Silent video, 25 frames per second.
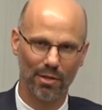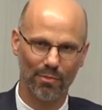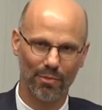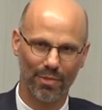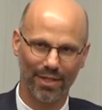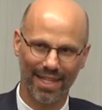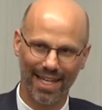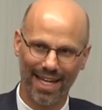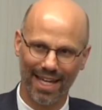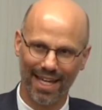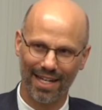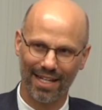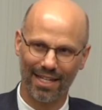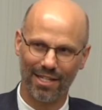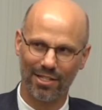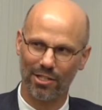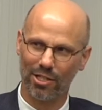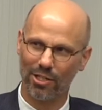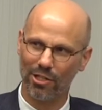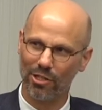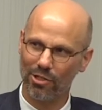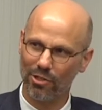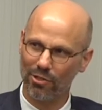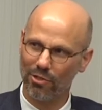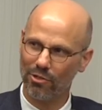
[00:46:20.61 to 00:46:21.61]
But that is a
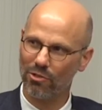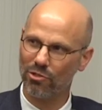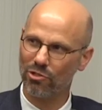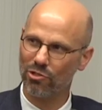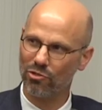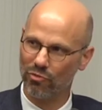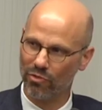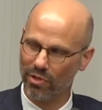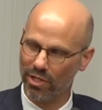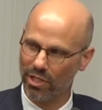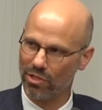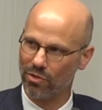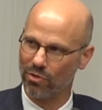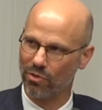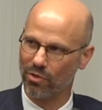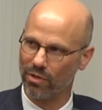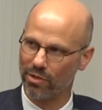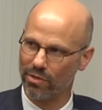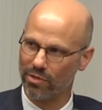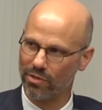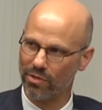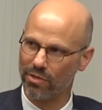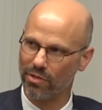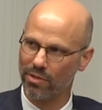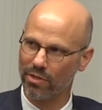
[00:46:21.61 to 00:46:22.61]
huge
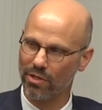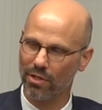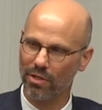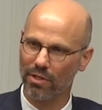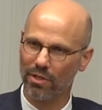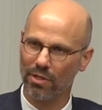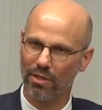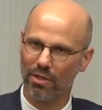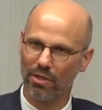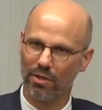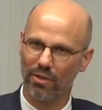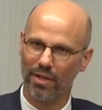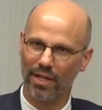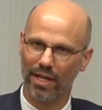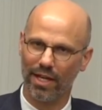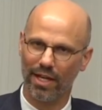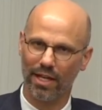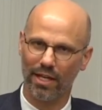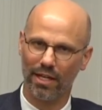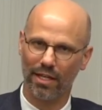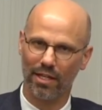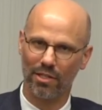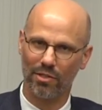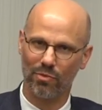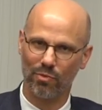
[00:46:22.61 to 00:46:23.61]
resource
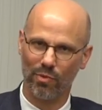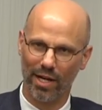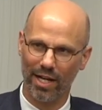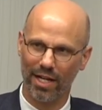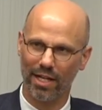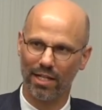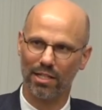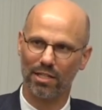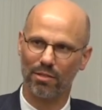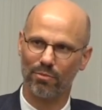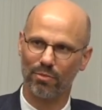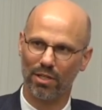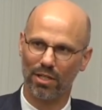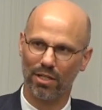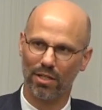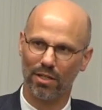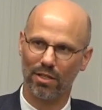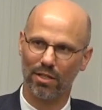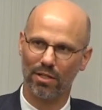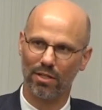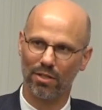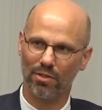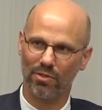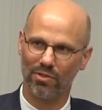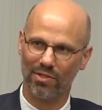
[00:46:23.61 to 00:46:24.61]
that is waiting to
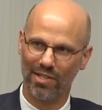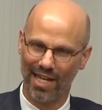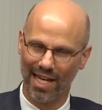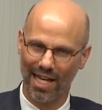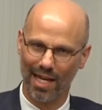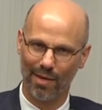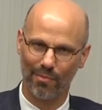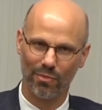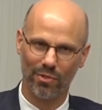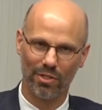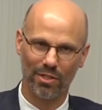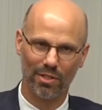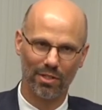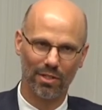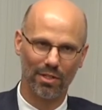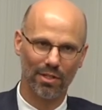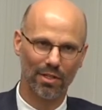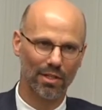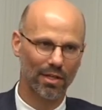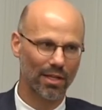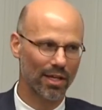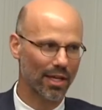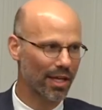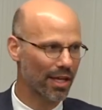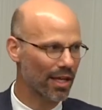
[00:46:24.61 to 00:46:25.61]
be tapped
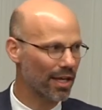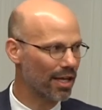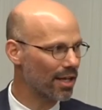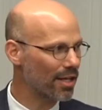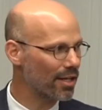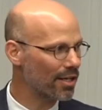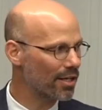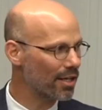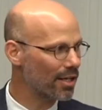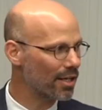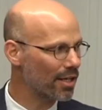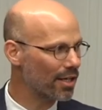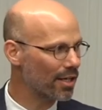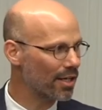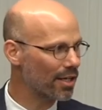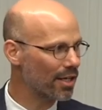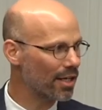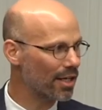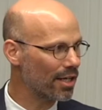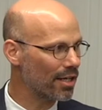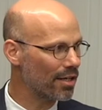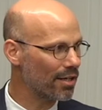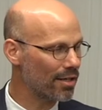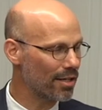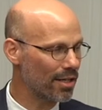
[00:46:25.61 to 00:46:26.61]
and uh,
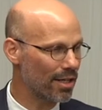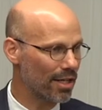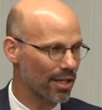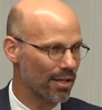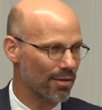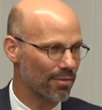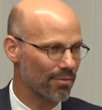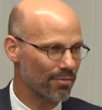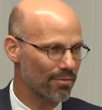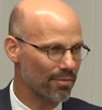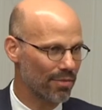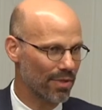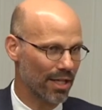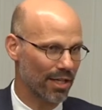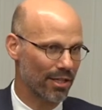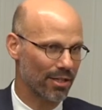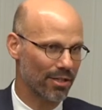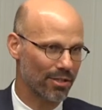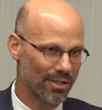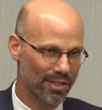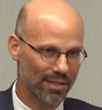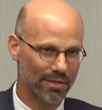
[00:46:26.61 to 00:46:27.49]
and and and